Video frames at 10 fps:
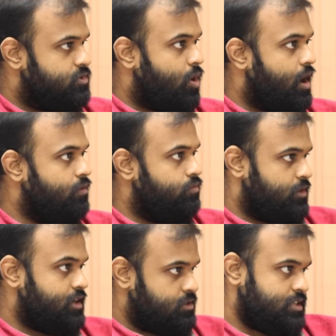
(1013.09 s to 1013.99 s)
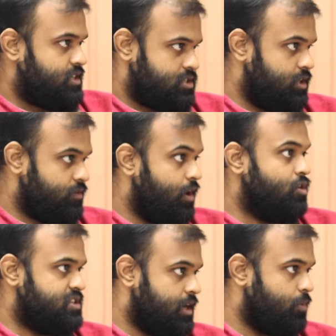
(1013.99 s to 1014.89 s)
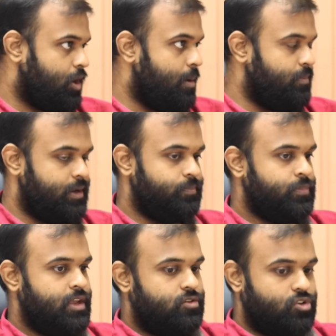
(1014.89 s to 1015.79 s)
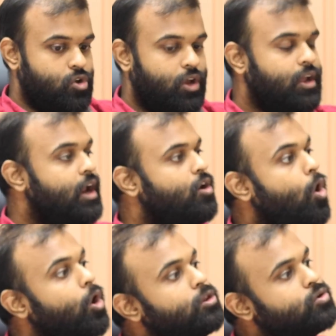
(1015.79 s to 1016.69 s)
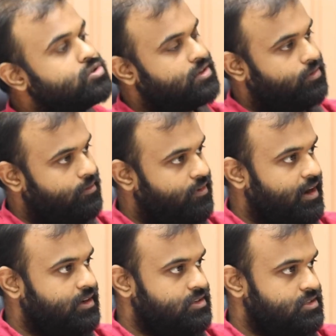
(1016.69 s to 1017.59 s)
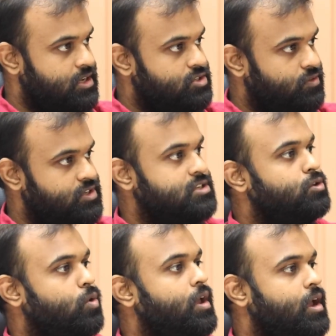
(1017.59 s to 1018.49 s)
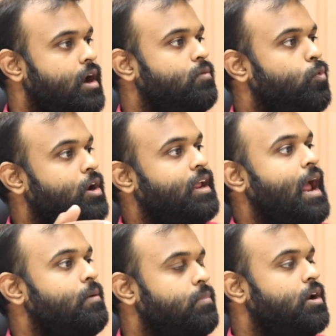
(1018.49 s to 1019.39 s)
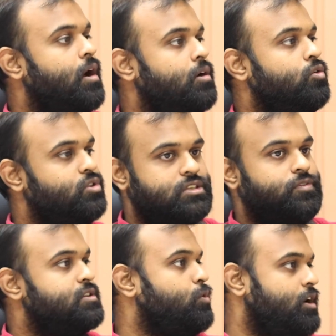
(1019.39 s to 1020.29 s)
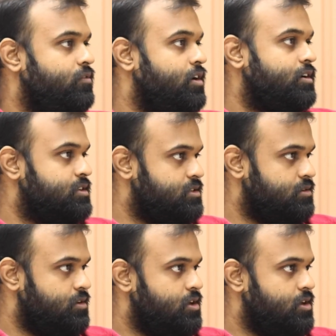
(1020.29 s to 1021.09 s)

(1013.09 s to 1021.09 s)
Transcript: So how that is essentially the way you set up your campaign. So you're looking at all those different factors instead of just looking at what can be done to just fix whatever it is.